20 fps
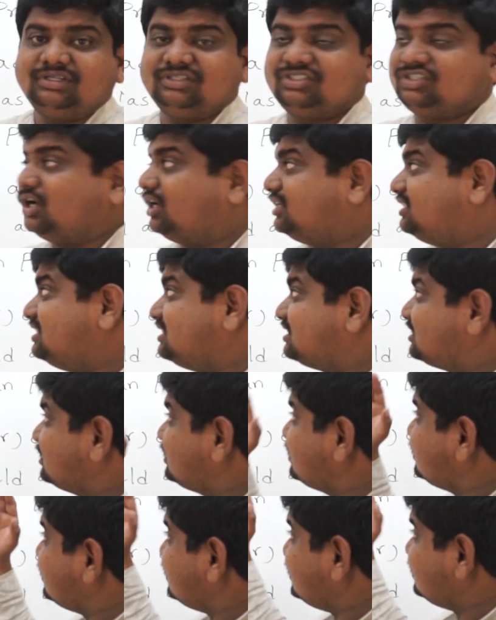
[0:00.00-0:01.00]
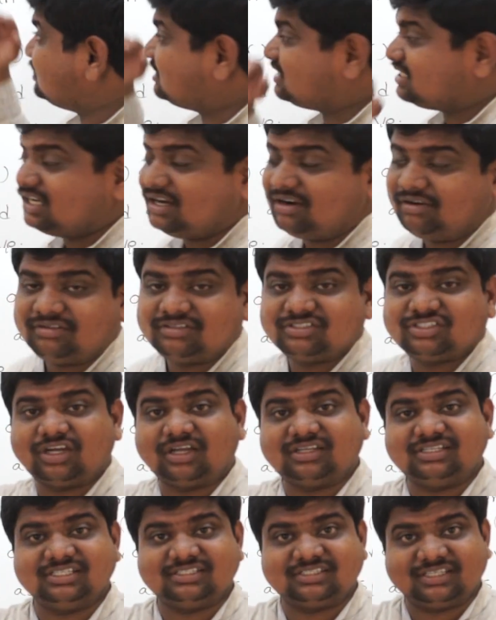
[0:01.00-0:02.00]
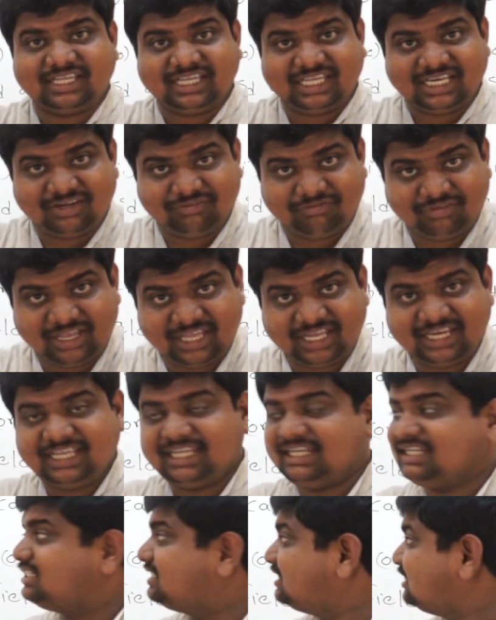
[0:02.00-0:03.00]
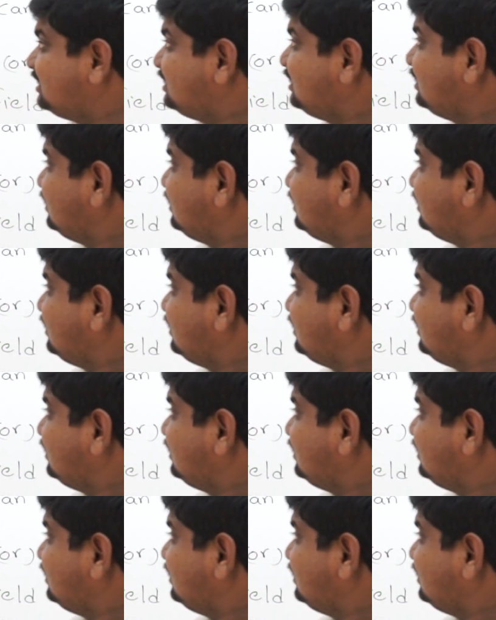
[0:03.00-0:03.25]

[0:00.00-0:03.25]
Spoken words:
charge is conserved, charge is invariant,